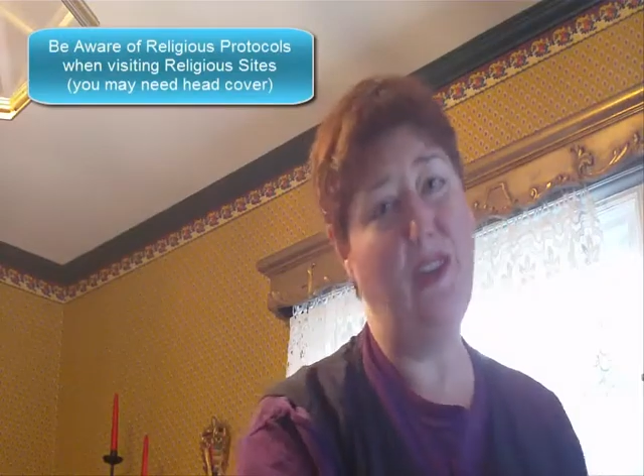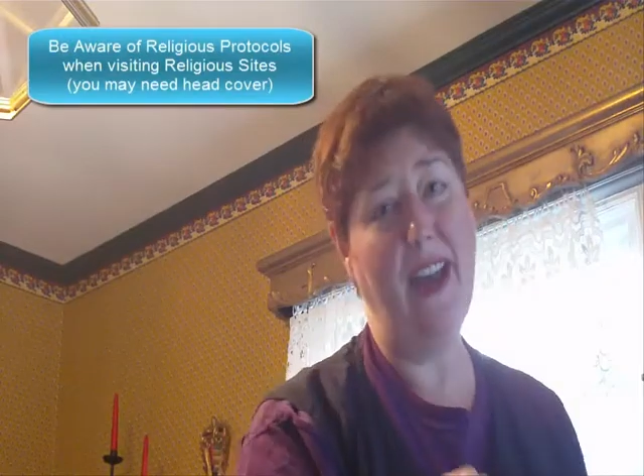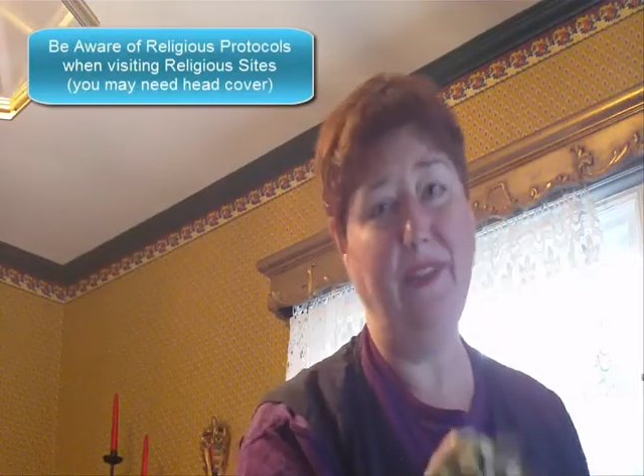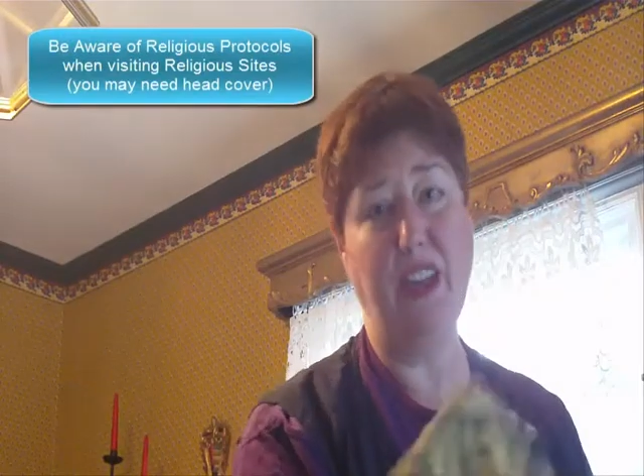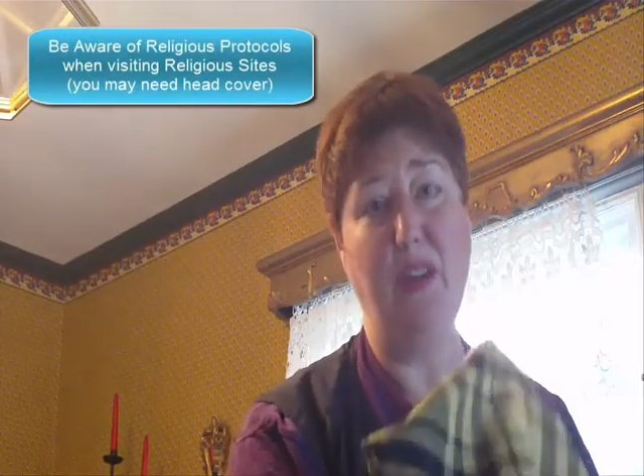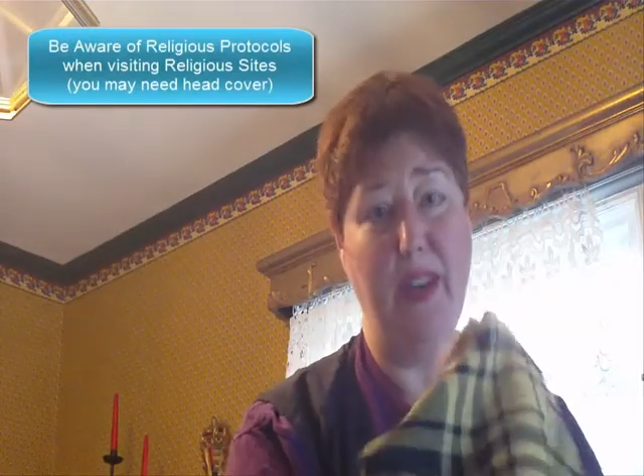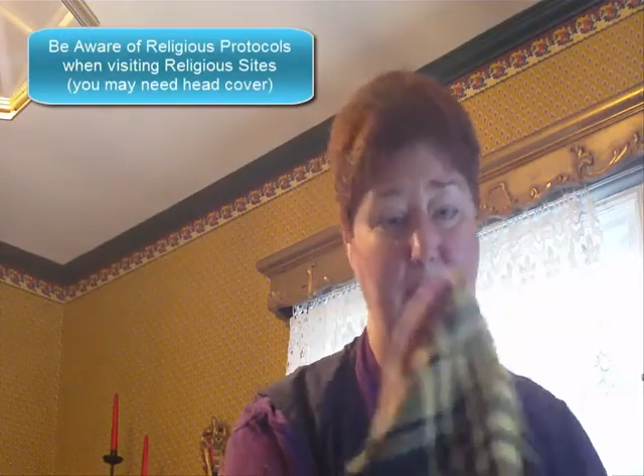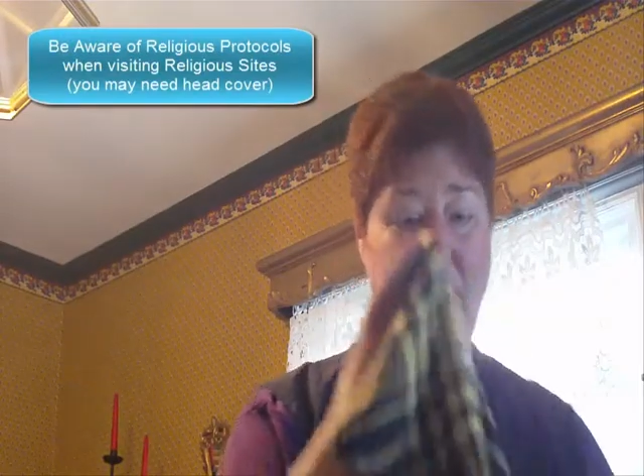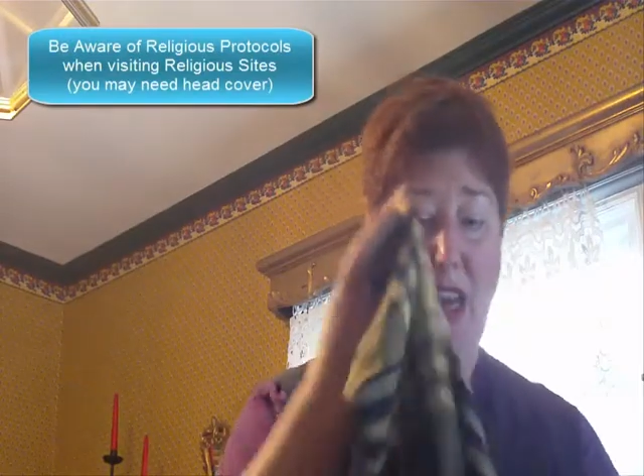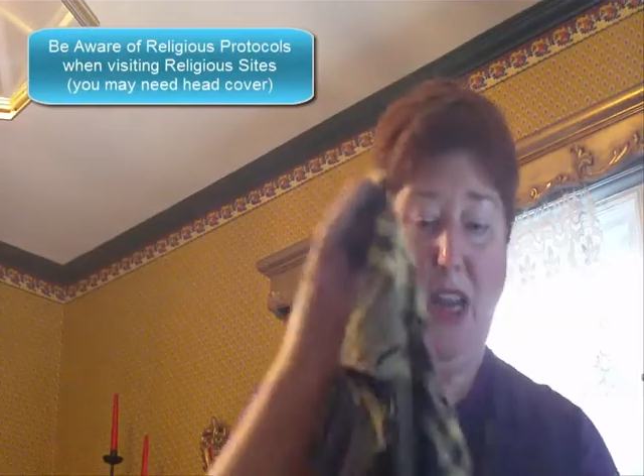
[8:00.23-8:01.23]
you have to go
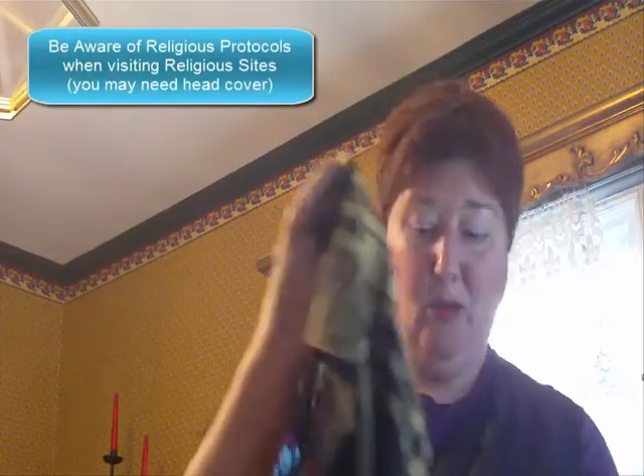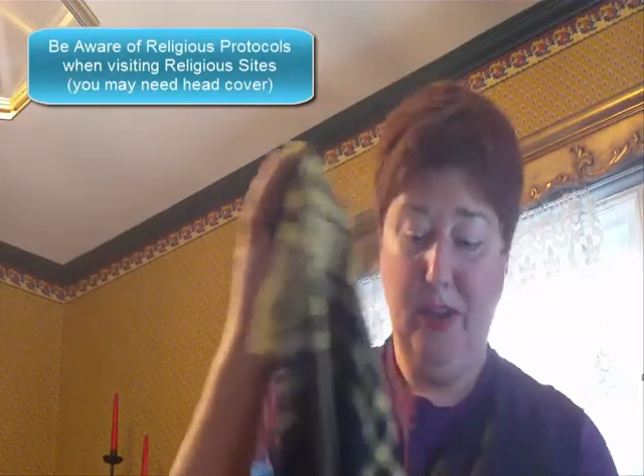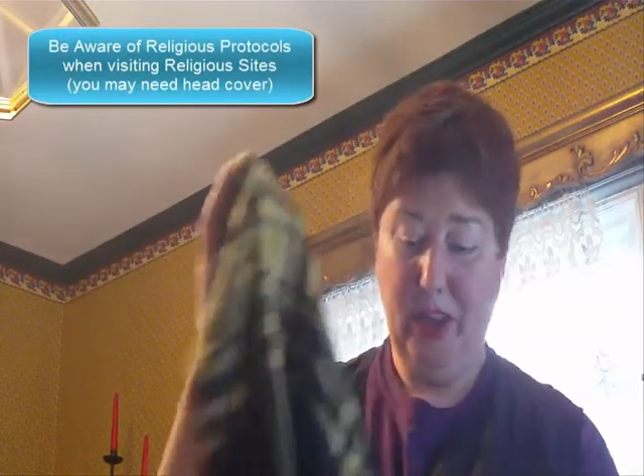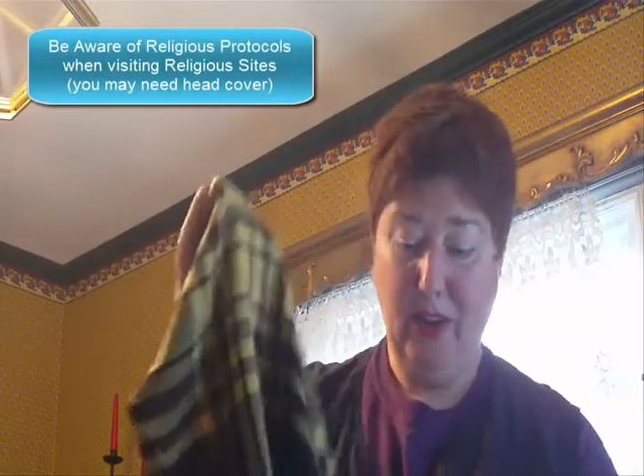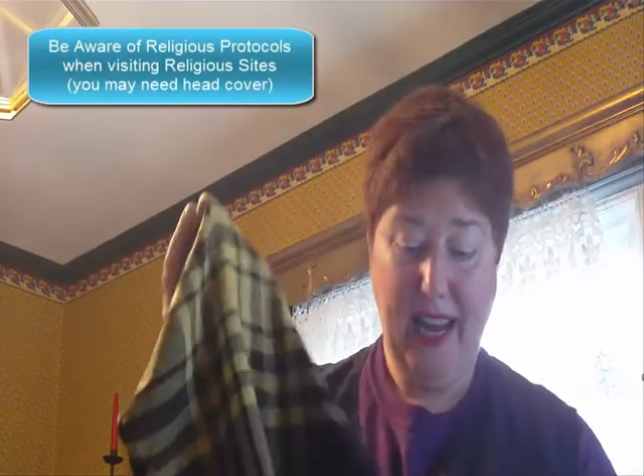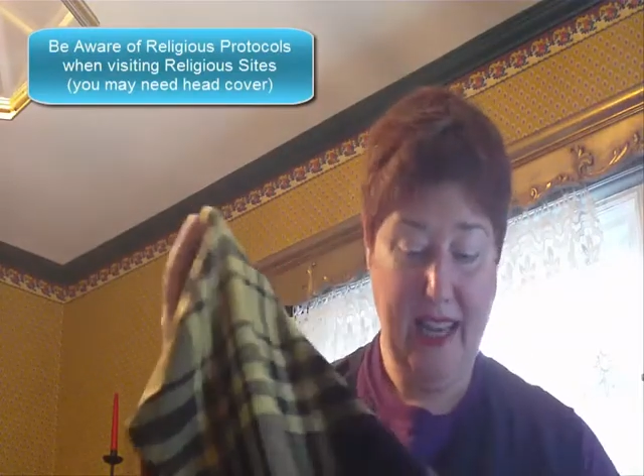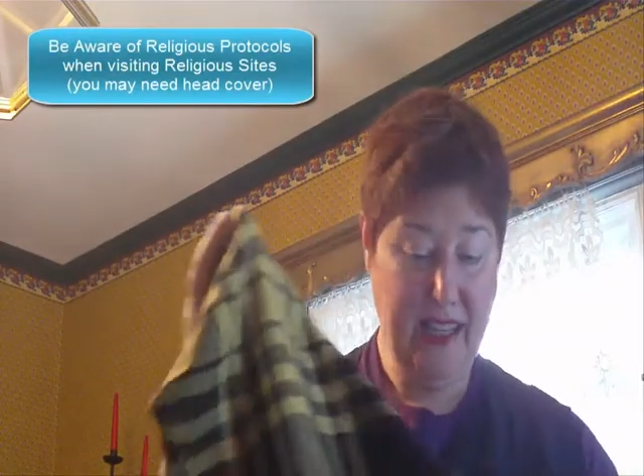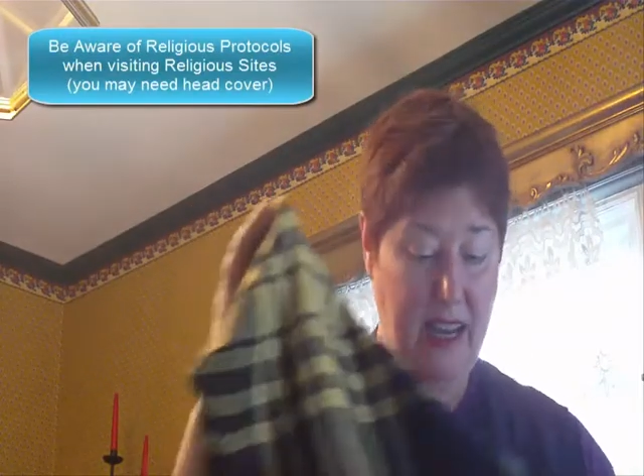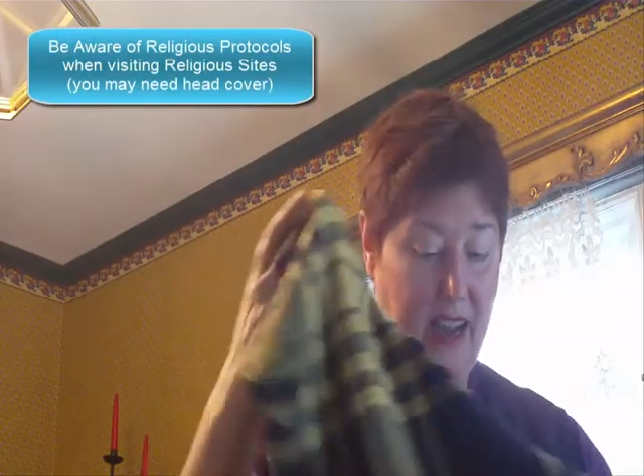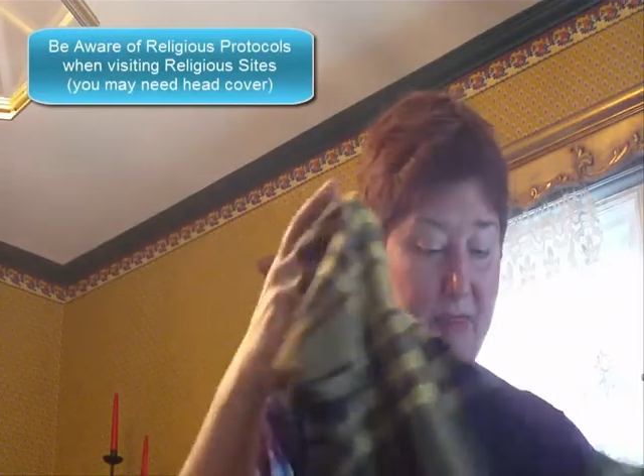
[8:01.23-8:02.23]
in with your
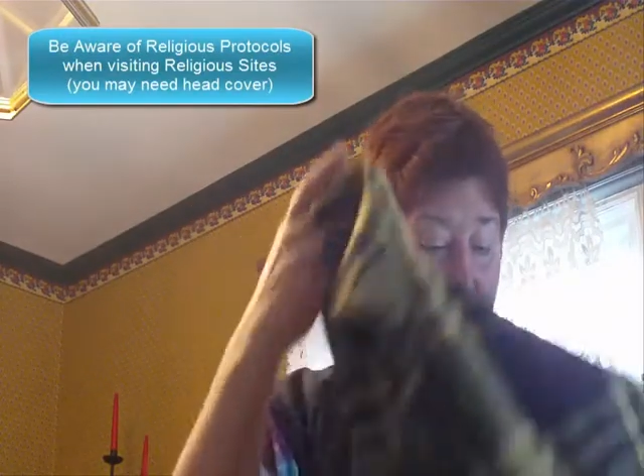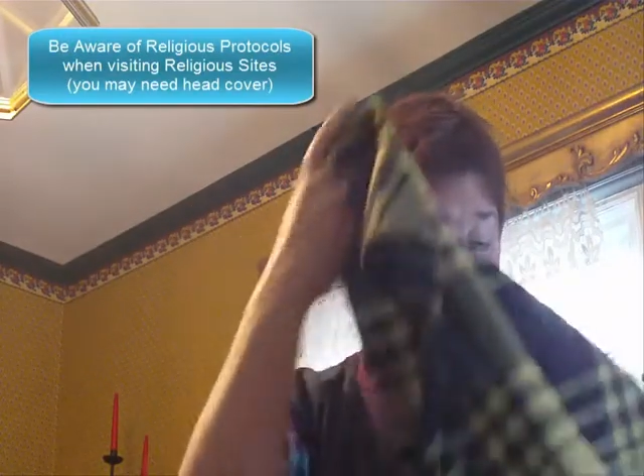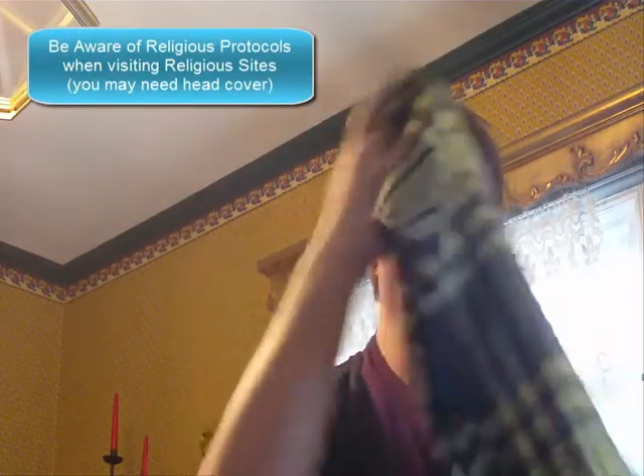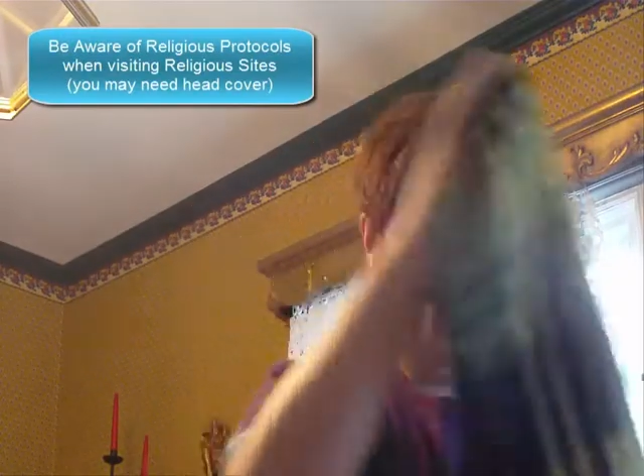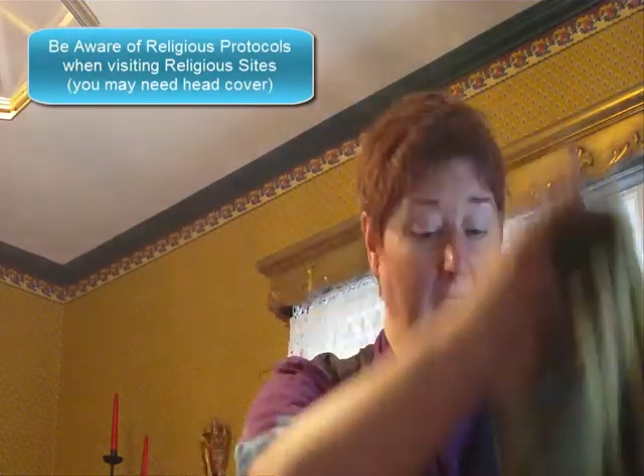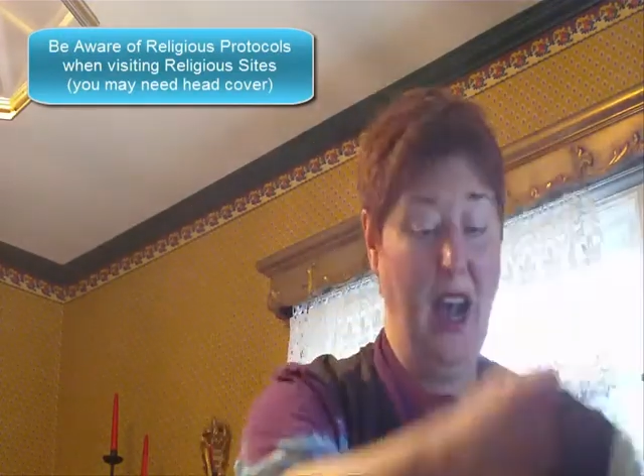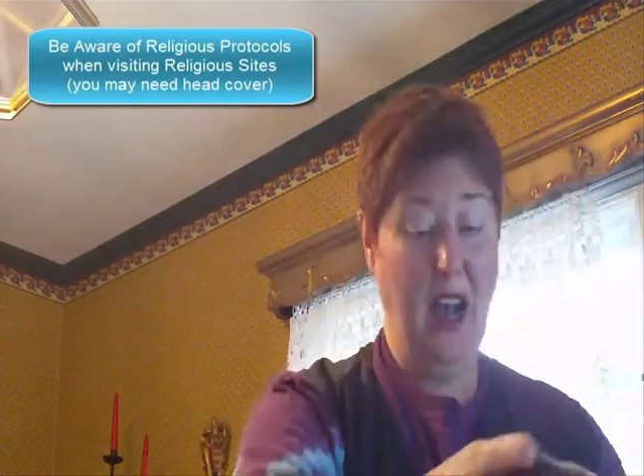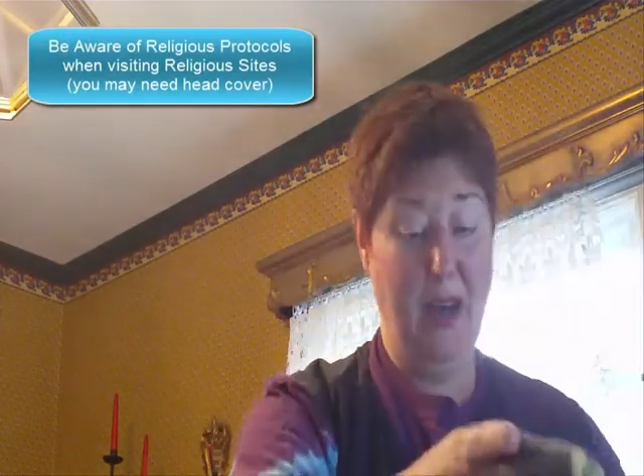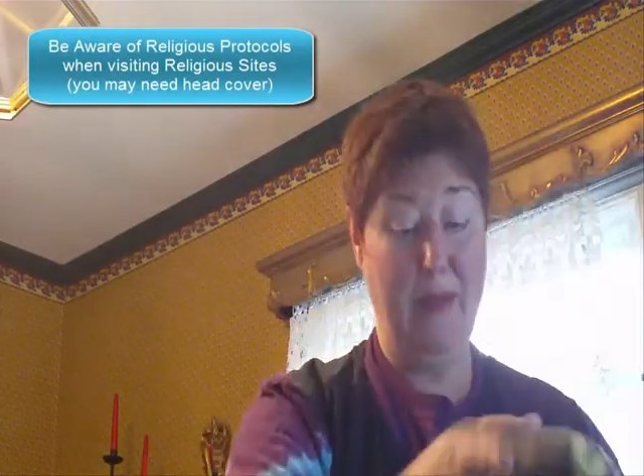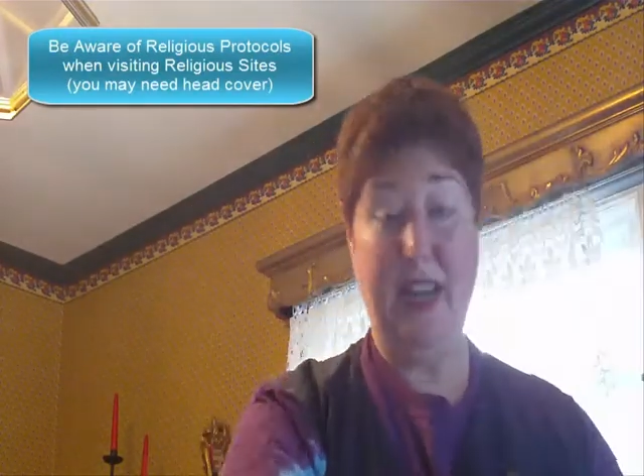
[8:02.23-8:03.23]
head covered
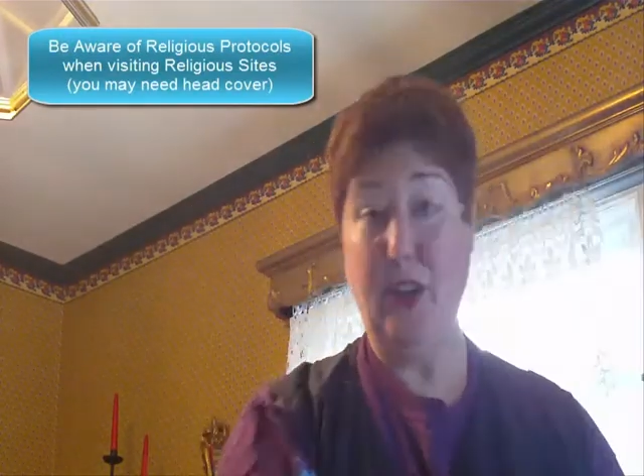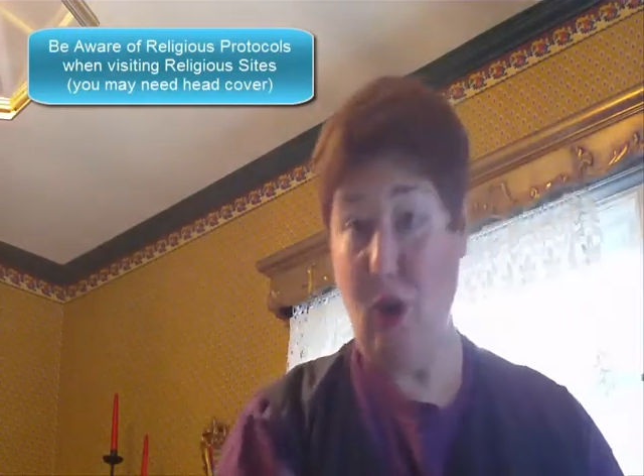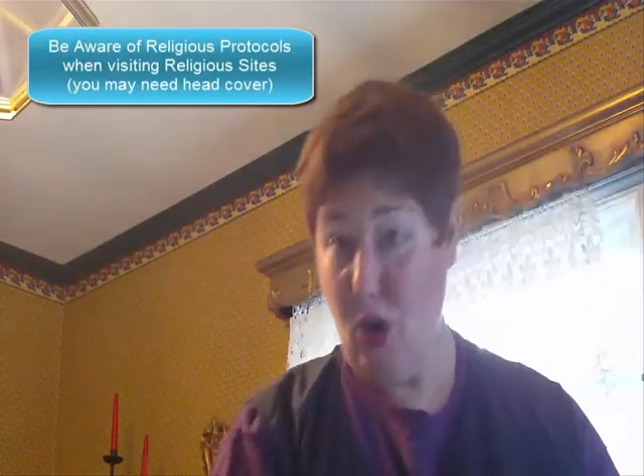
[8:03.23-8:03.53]
and your